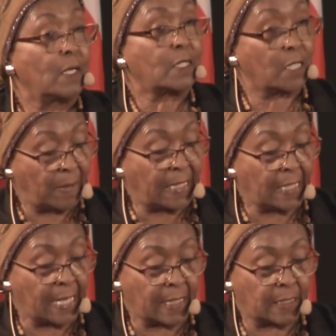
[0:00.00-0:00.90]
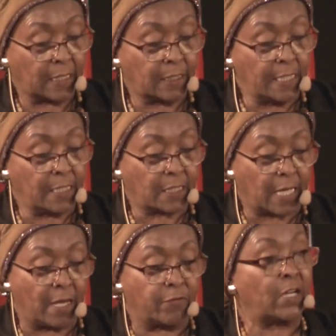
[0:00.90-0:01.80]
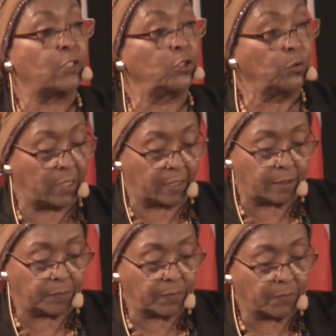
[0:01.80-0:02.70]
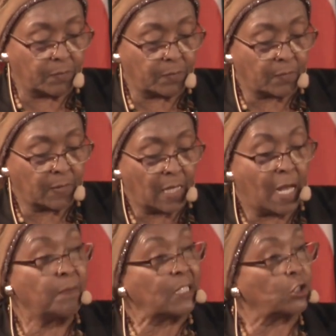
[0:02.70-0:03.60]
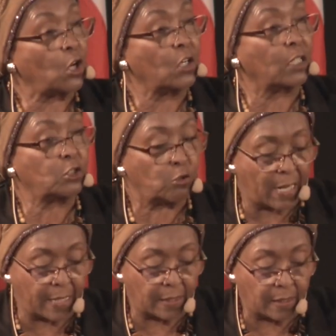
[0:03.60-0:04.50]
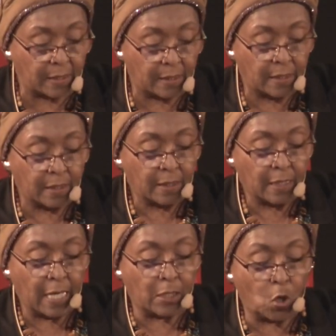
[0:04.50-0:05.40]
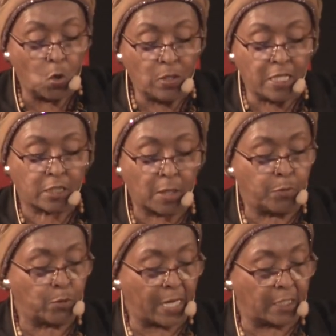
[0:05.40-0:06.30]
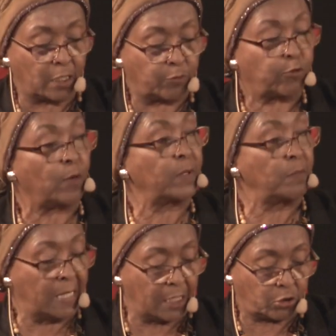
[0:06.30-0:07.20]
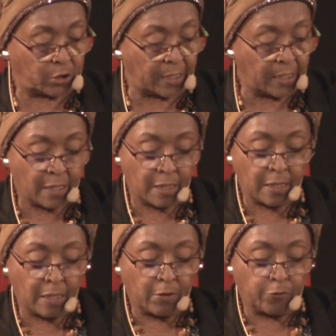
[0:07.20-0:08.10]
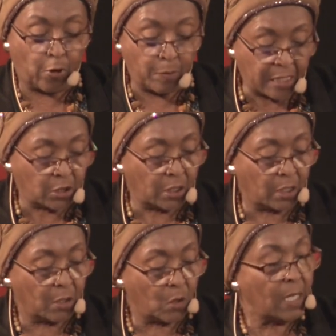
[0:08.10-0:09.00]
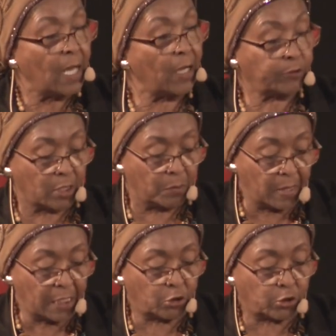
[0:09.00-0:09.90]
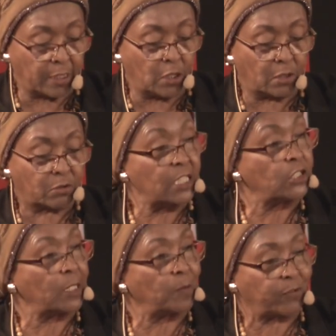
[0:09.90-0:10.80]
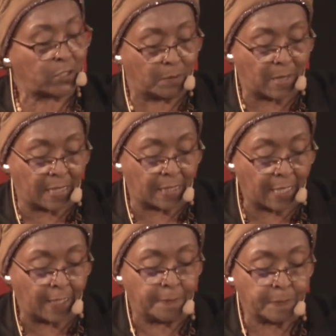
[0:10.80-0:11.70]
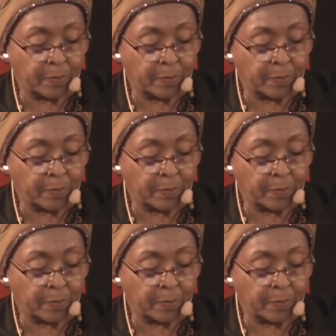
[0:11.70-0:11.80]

Somaliland at least gave our union a much longer trial and only separated from the military from it after the military regime of Somalia